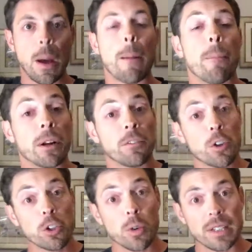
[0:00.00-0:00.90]
But if
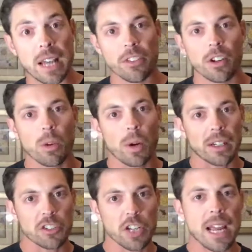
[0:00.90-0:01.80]
you do a 1031
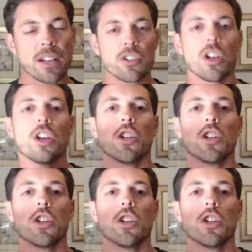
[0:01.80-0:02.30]
exchange,